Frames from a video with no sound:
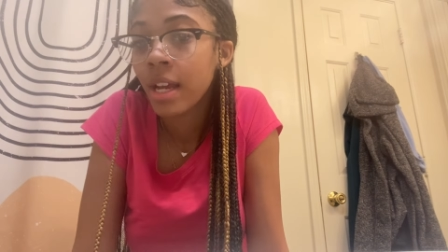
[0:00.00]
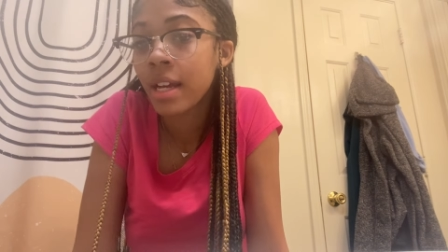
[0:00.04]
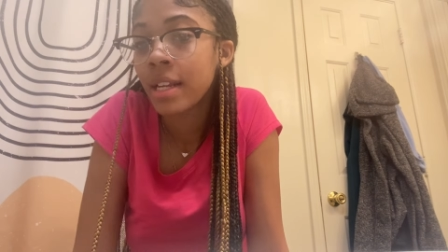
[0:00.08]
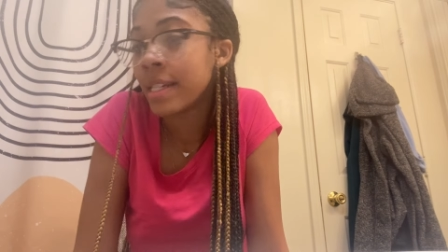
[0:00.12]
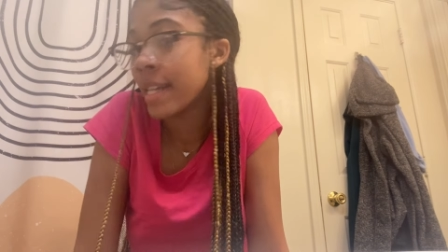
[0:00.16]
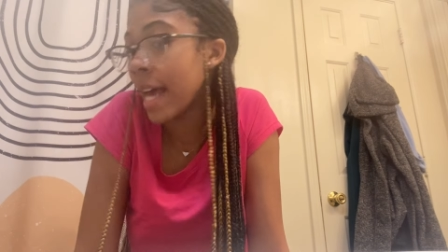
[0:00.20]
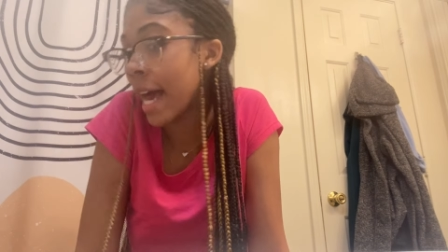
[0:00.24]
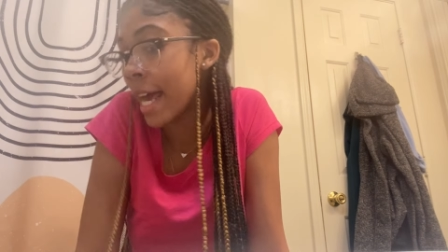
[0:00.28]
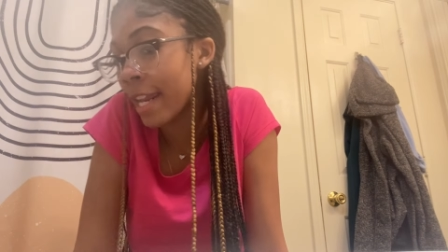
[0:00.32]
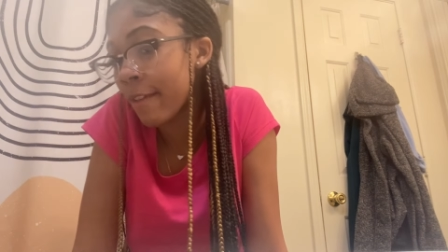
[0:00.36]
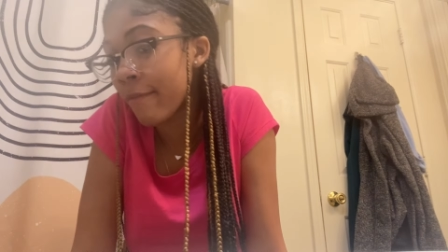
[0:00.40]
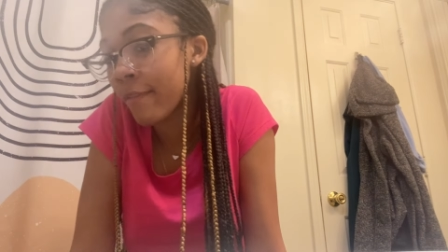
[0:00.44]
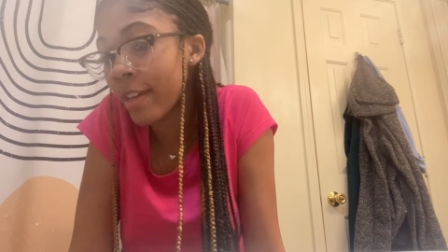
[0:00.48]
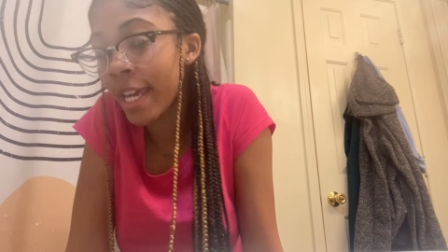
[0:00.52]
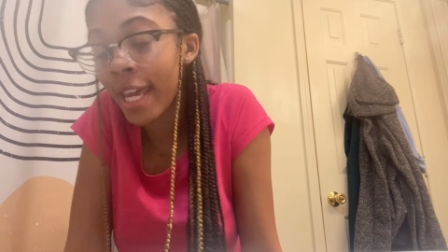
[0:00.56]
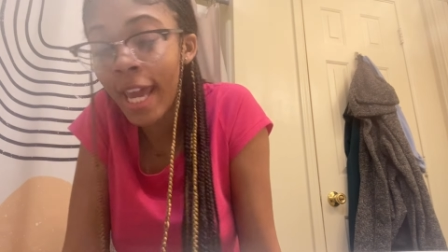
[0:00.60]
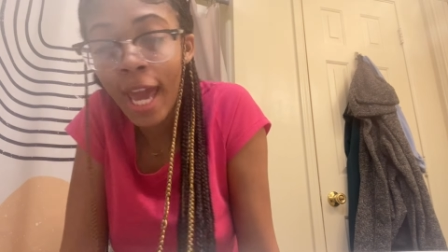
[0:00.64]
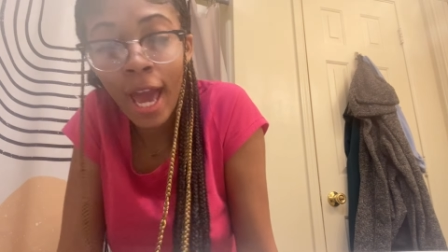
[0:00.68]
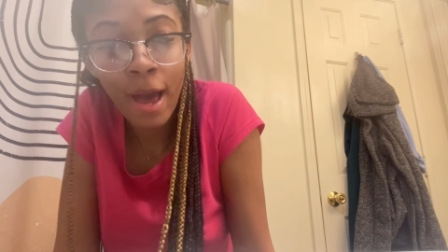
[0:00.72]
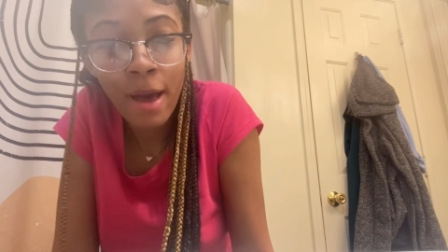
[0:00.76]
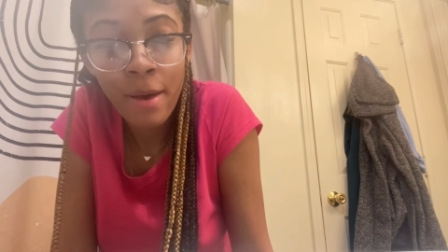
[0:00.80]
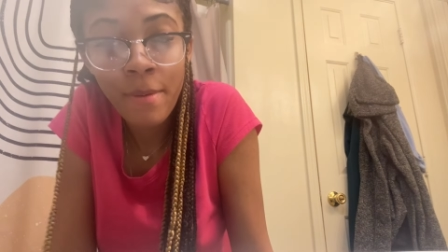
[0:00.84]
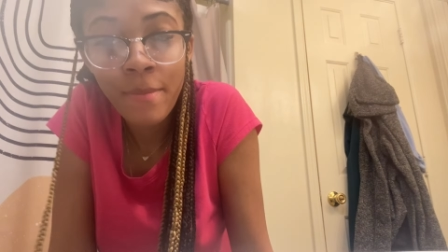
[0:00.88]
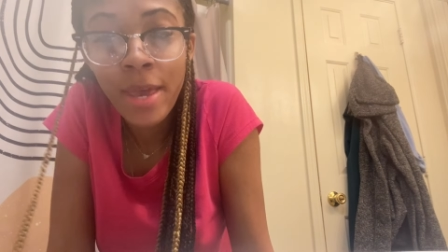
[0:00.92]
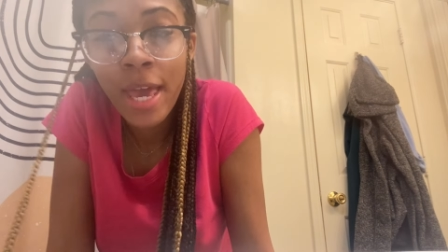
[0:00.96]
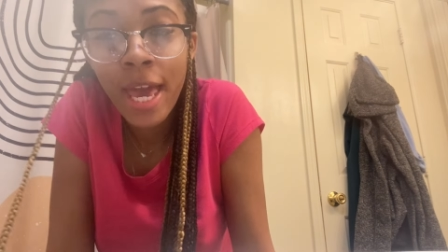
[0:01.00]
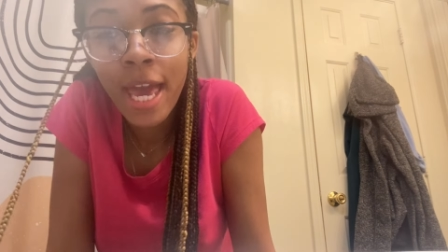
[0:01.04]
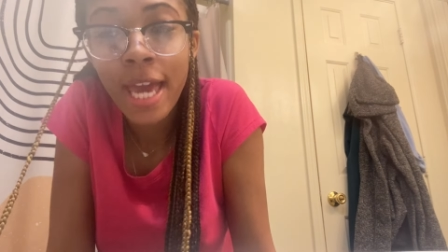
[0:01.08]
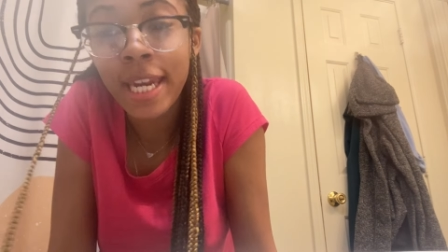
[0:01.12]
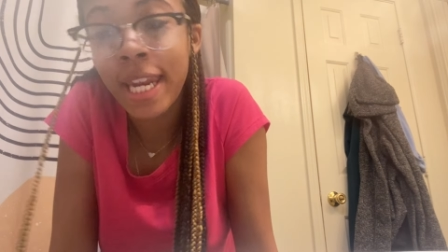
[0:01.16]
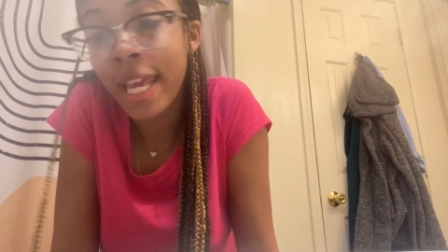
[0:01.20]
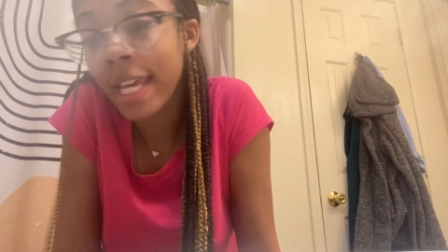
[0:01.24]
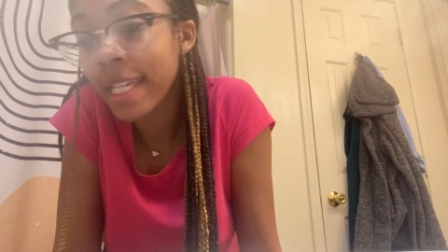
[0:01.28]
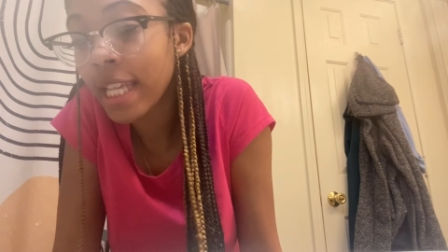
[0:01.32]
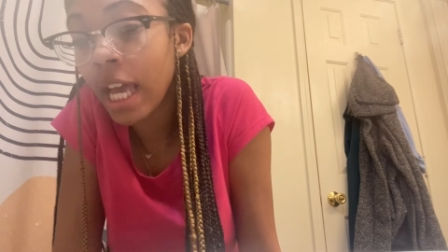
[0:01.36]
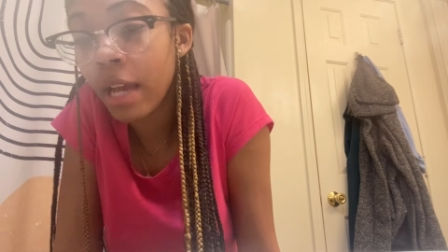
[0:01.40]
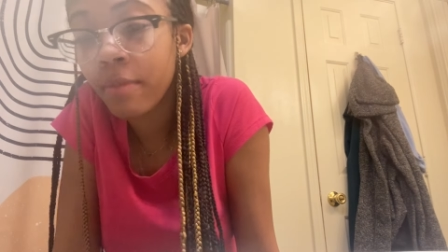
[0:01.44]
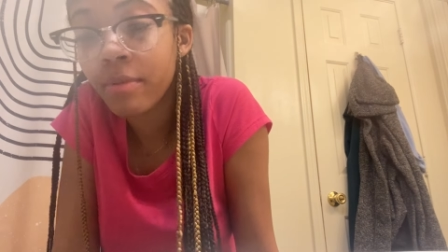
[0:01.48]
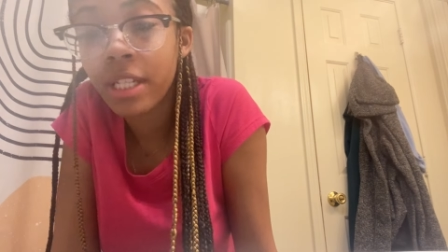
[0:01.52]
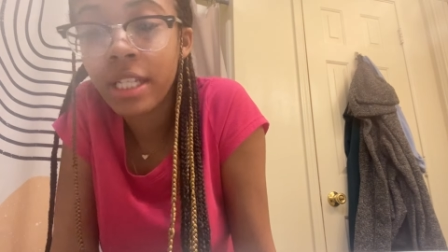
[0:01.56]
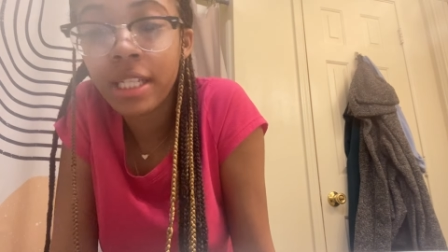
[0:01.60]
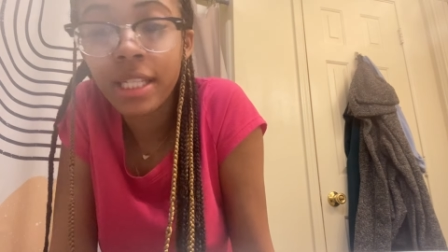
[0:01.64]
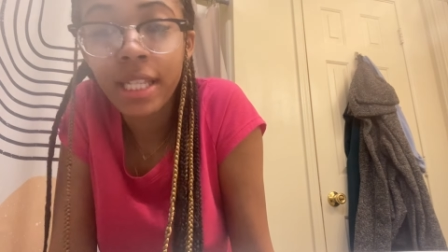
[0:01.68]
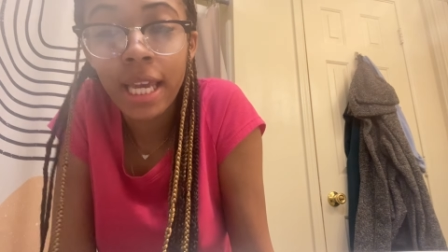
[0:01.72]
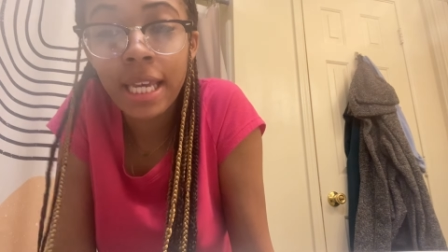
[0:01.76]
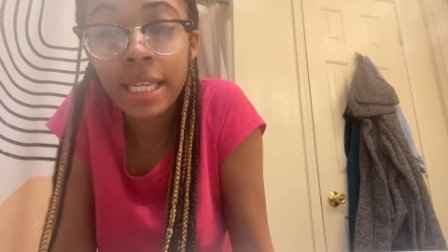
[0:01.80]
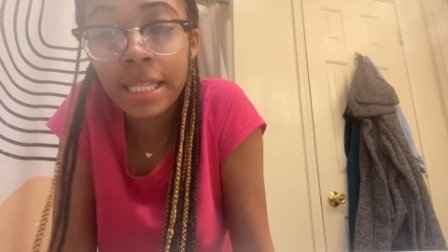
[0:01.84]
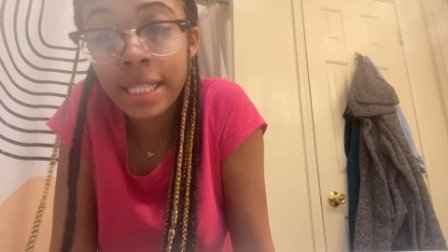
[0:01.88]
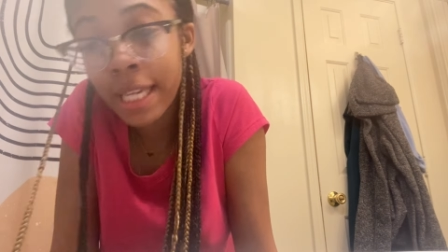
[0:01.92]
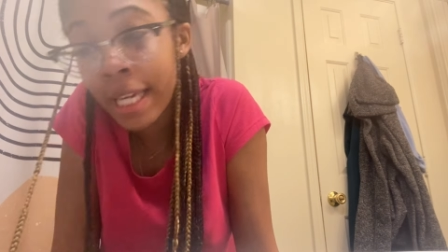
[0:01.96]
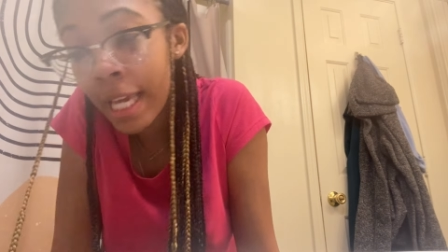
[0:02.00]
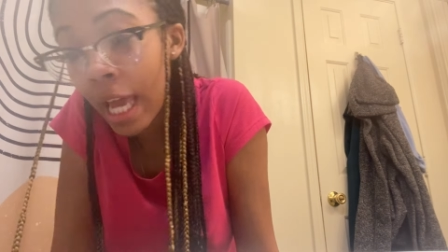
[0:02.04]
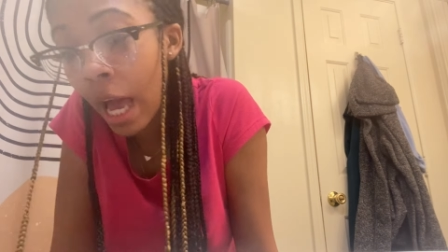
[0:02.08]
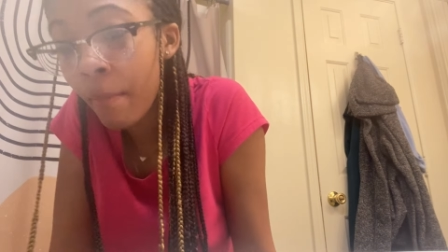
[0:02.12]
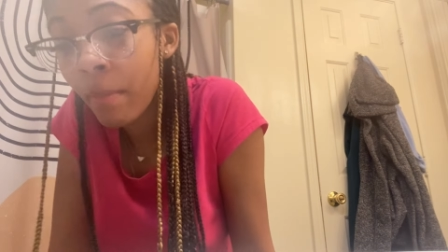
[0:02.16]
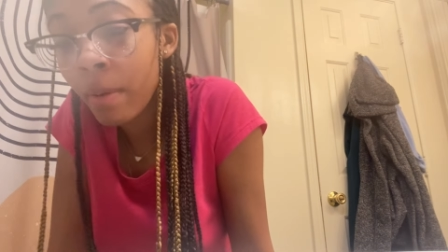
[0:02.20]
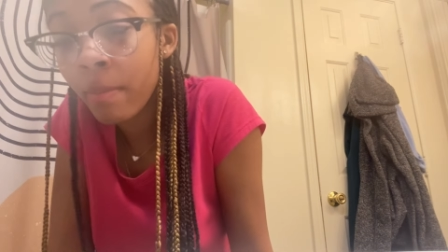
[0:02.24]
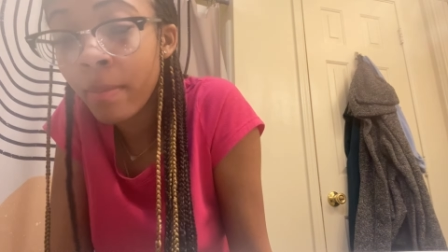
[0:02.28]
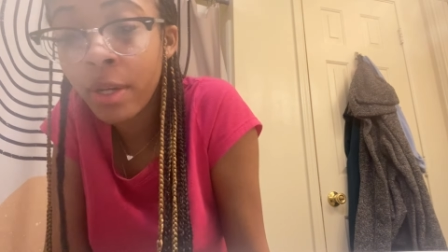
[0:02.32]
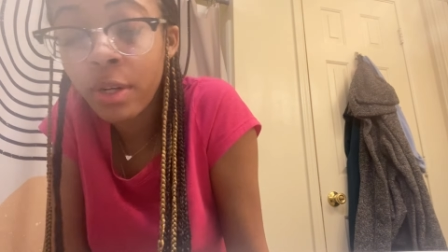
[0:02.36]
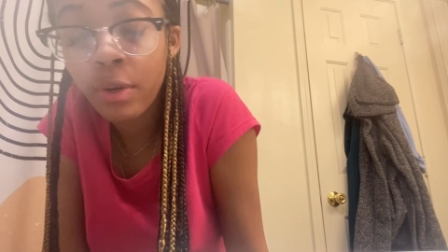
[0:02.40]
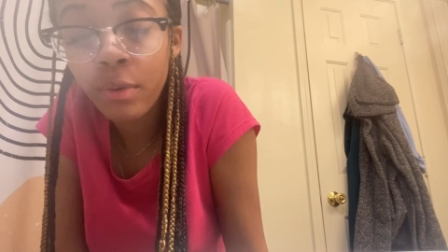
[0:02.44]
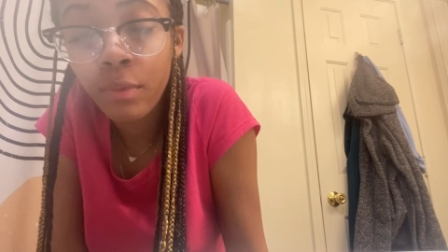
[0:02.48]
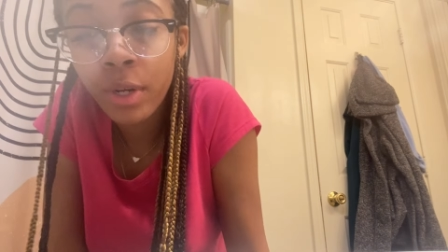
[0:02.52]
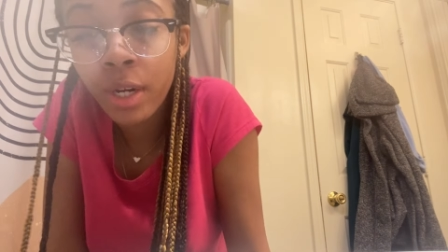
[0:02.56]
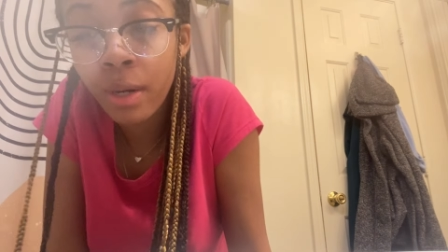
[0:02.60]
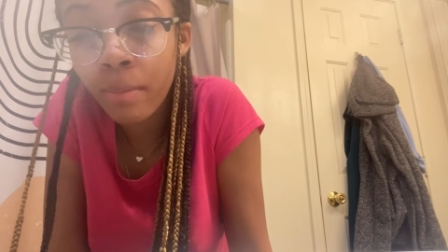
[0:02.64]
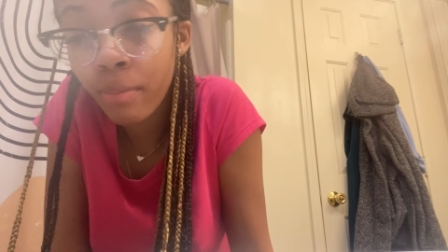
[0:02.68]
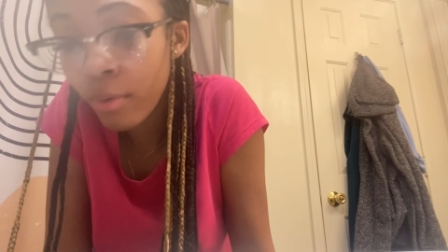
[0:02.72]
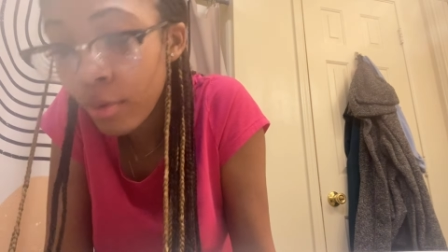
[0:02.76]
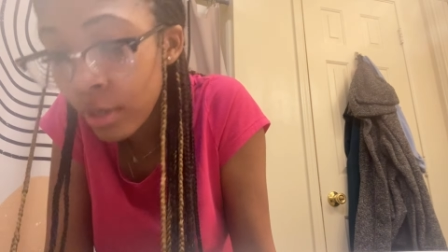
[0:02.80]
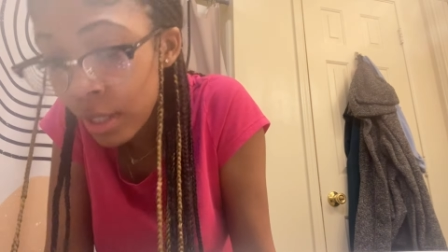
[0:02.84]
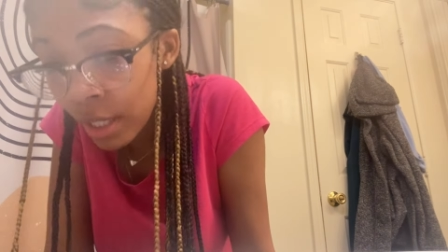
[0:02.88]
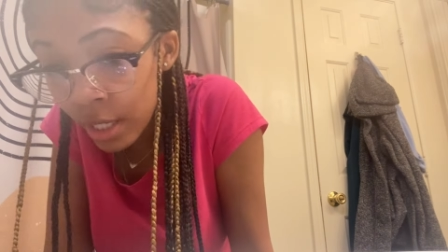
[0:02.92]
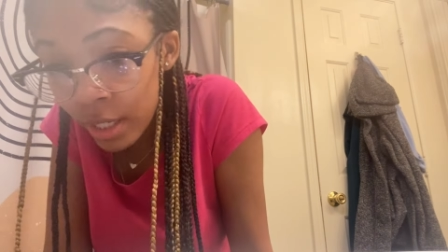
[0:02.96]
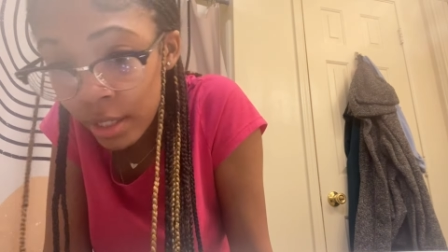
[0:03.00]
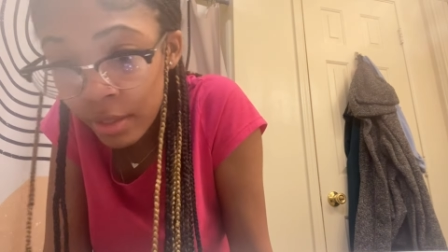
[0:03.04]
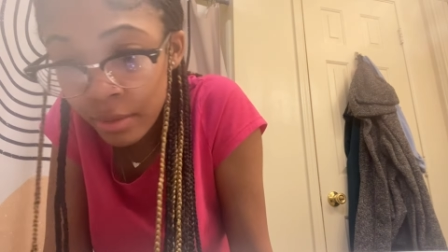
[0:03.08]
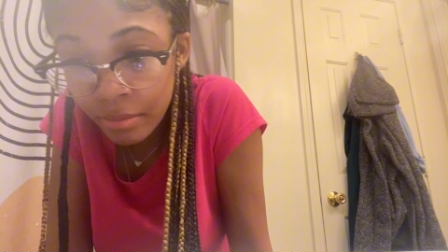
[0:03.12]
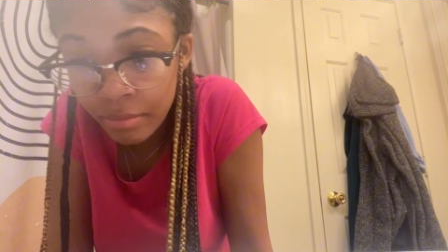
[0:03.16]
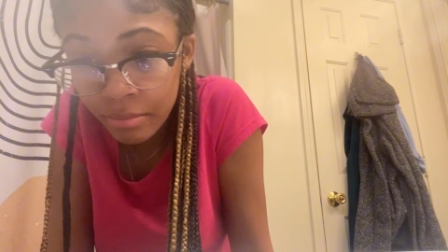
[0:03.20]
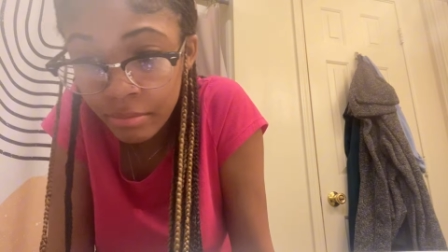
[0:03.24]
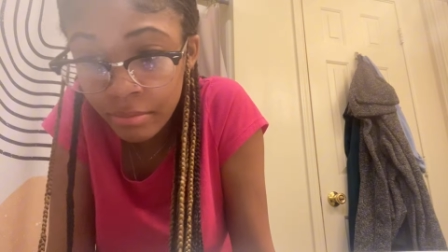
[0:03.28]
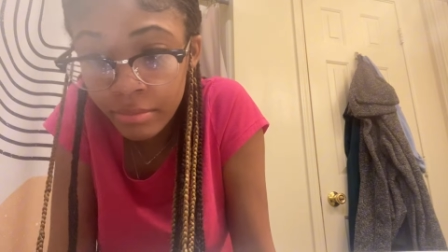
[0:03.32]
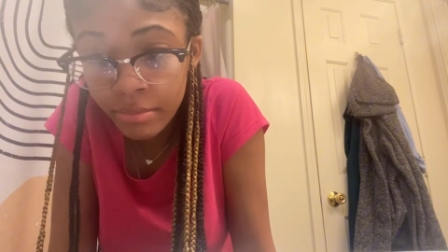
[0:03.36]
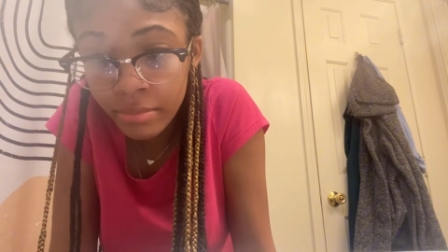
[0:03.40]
Not even cap. Next time she say link, I'm gonna be the one to pull up.